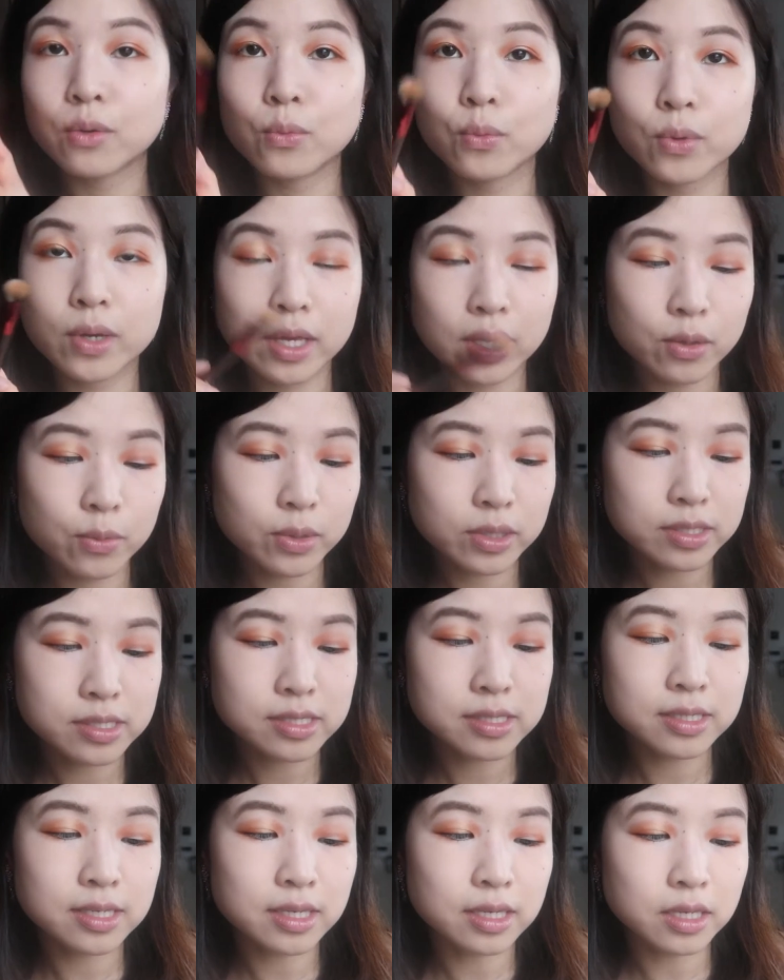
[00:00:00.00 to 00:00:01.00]
We will
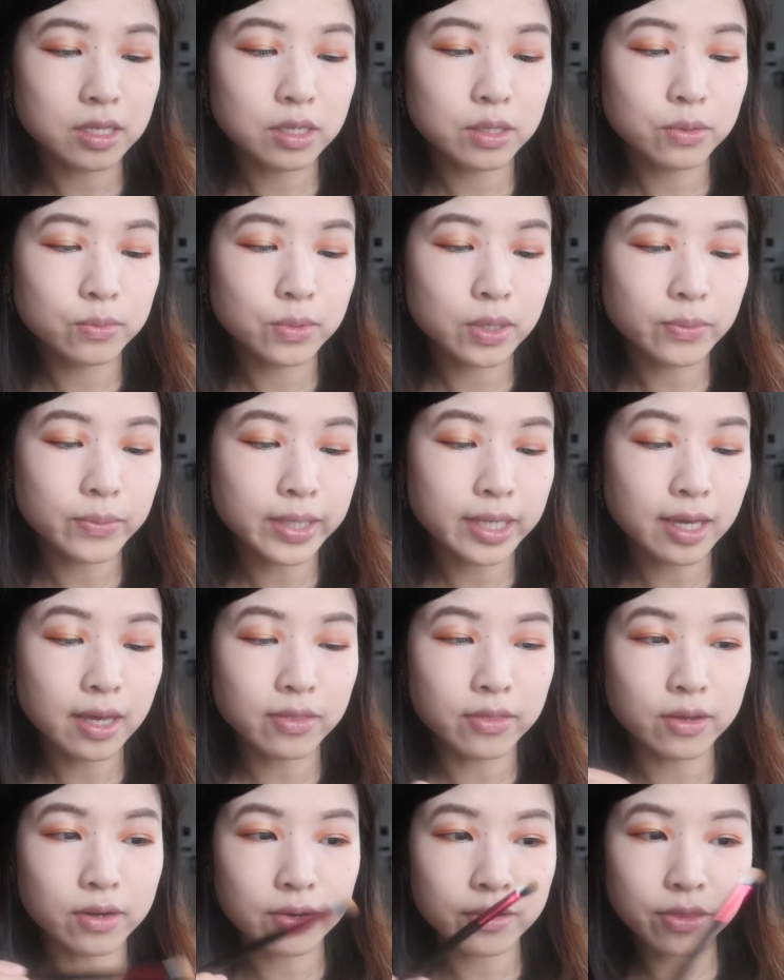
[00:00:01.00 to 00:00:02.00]
see when we
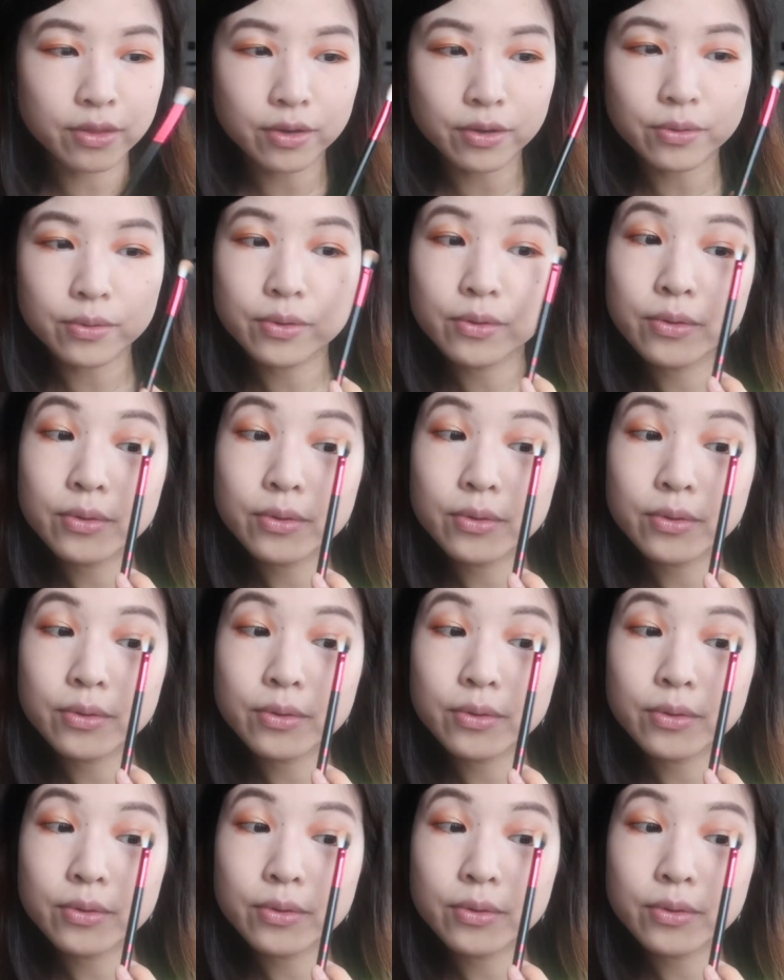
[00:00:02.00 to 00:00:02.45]
get there though.